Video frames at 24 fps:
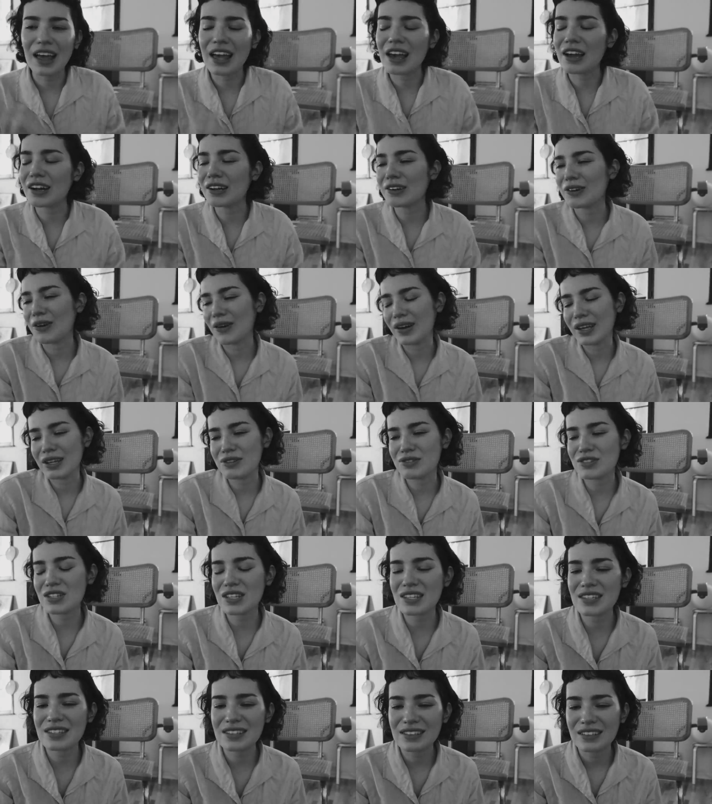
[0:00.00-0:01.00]
I don't know, it
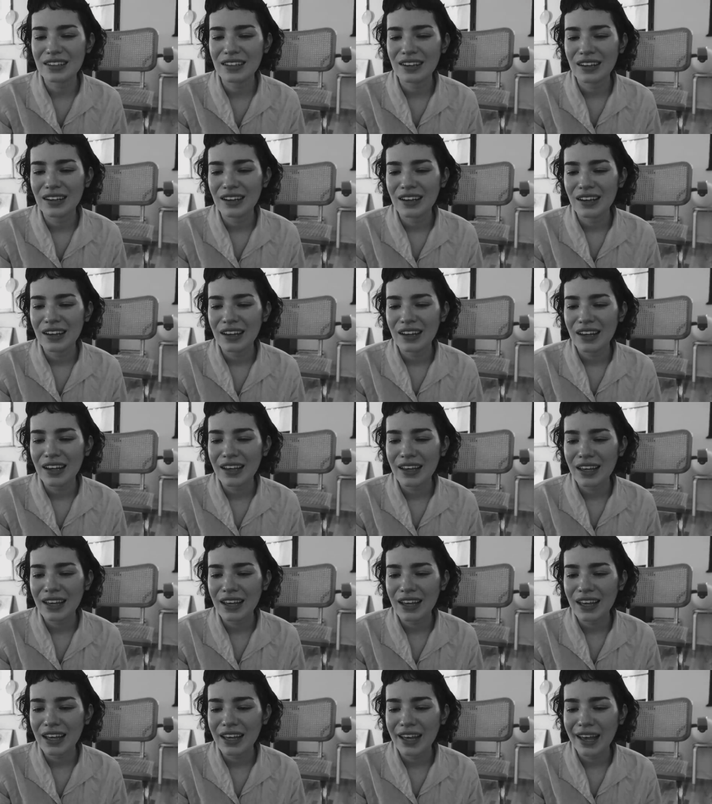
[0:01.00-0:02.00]
was
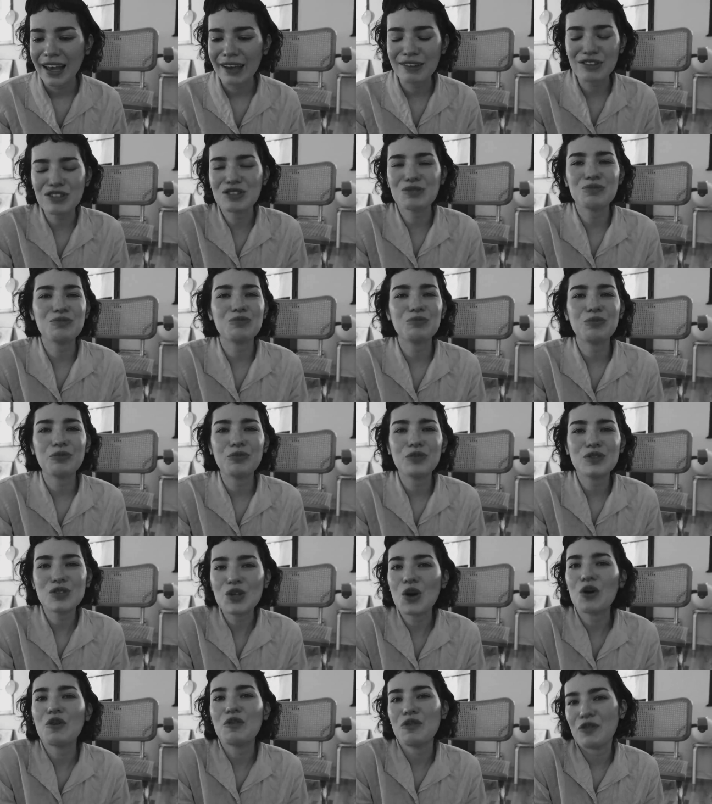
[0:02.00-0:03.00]
just
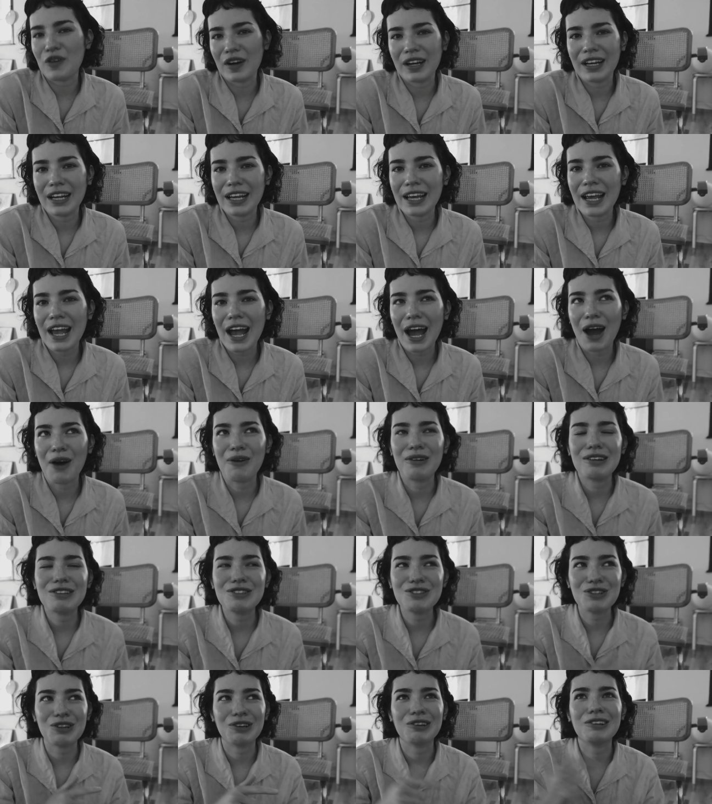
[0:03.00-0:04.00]
so funny how
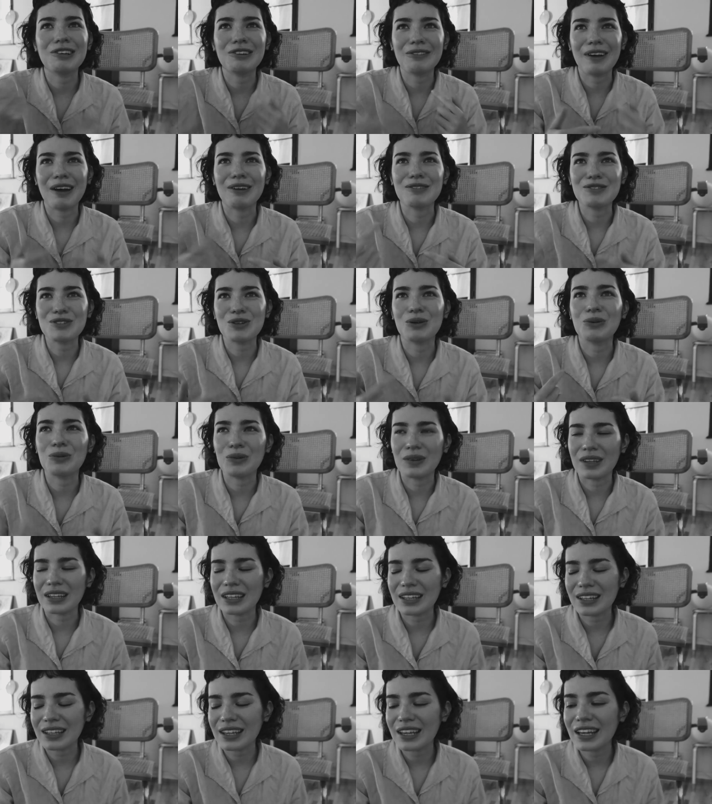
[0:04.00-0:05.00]
it turned around so
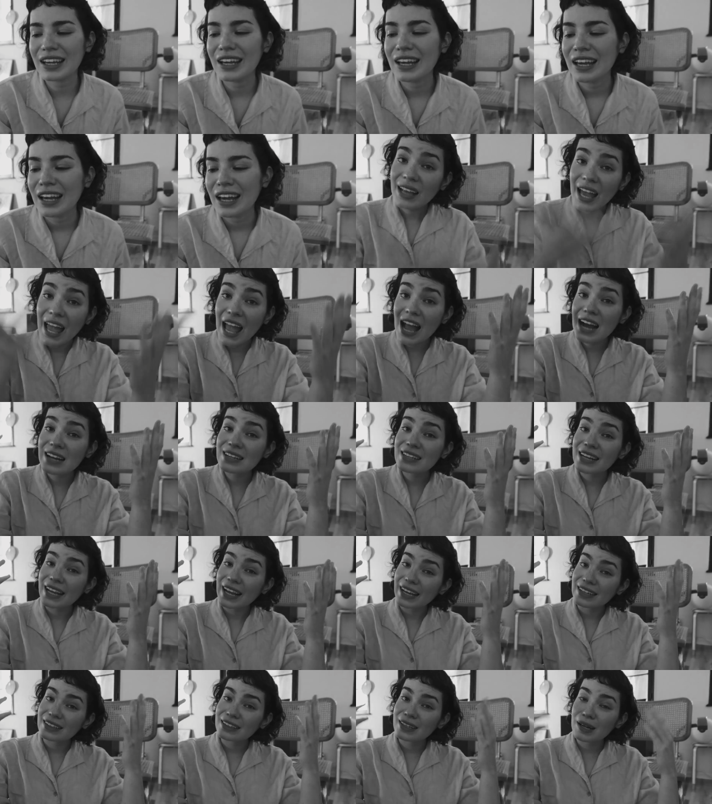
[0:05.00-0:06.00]
quickly. And
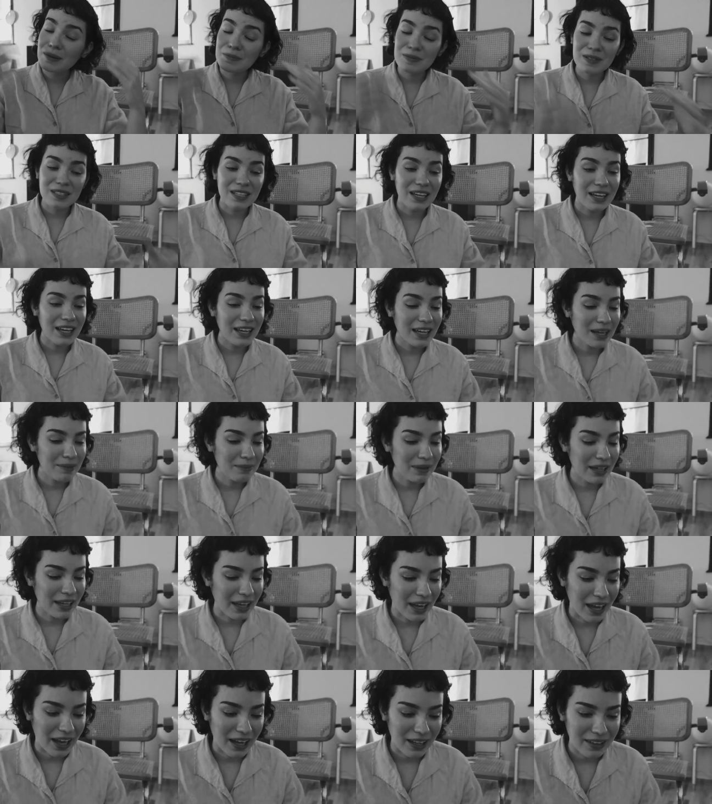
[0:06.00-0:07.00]
I ended up seeing him
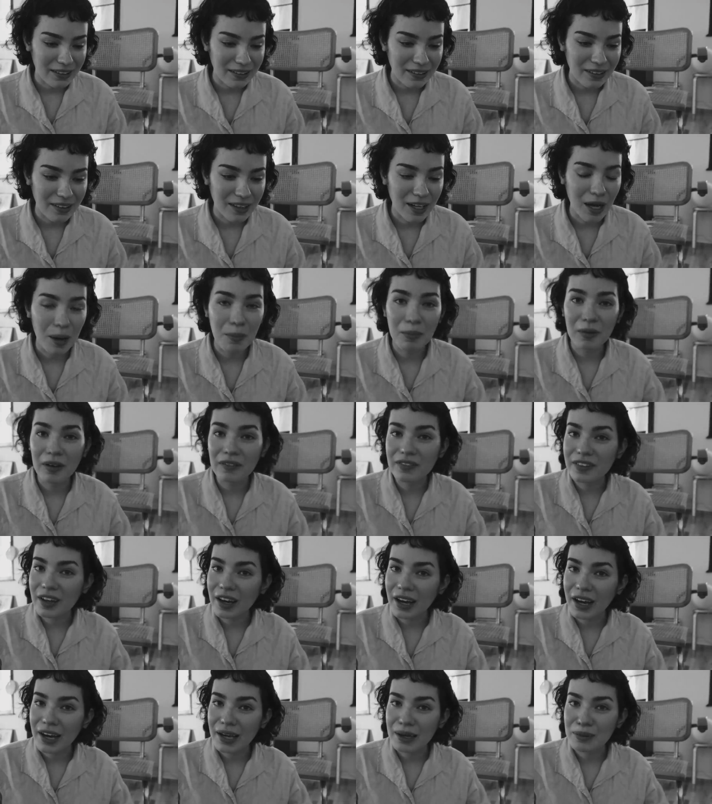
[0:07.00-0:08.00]
again a couple of
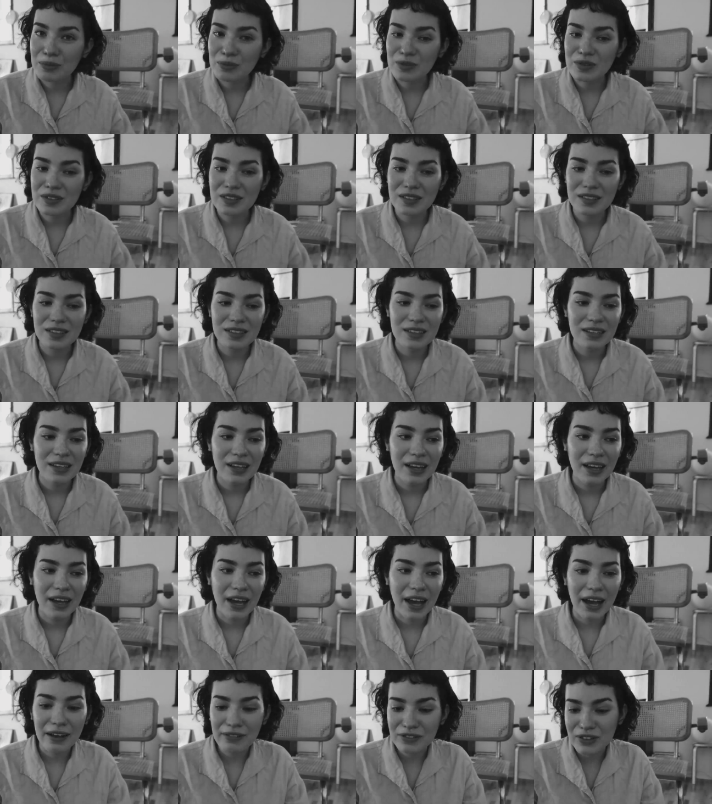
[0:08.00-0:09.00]
times
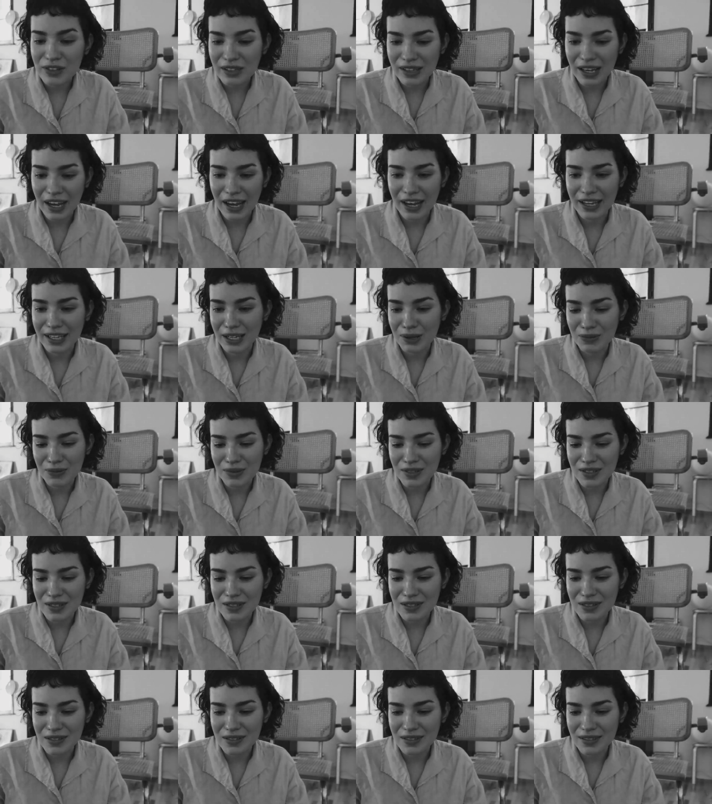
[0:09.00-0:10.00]
after that, and it
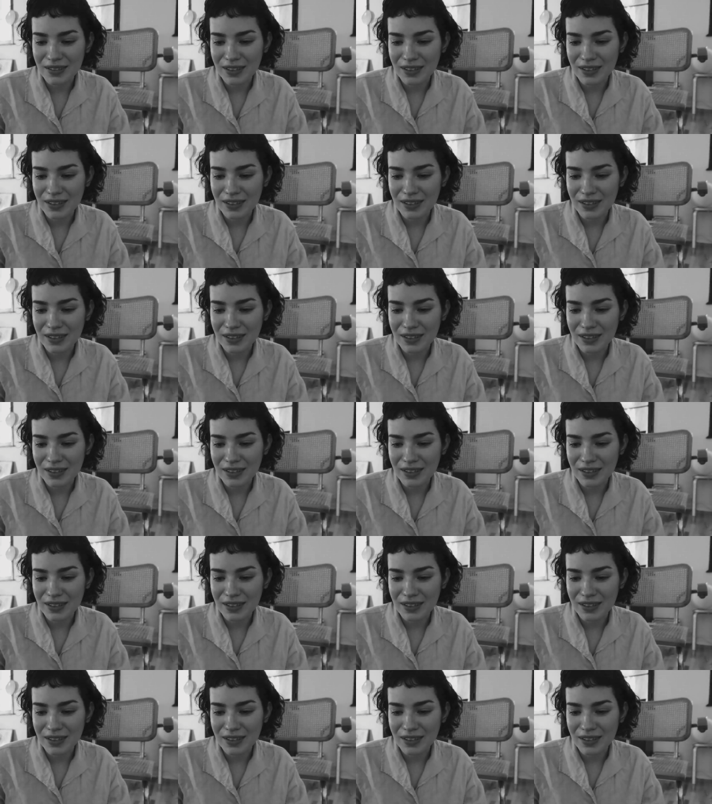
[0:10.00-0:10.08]
was